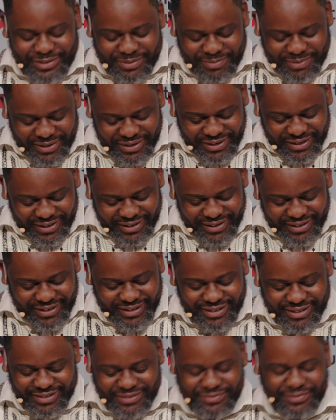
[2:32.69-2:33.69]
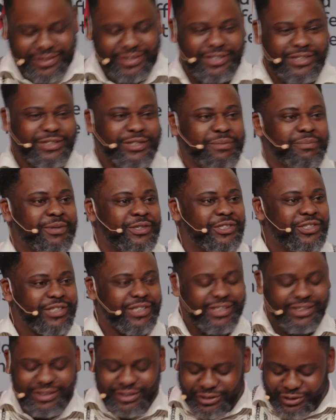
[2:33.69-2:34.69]
to be here for this
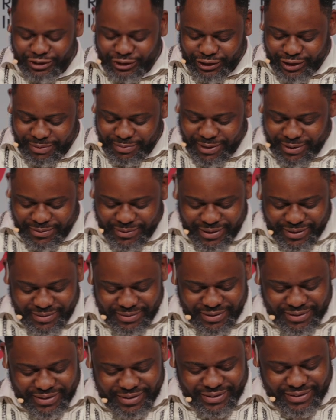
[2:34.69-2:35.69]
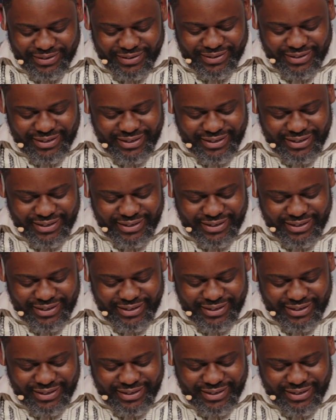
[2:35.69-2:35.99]
opportunity to share my work with you.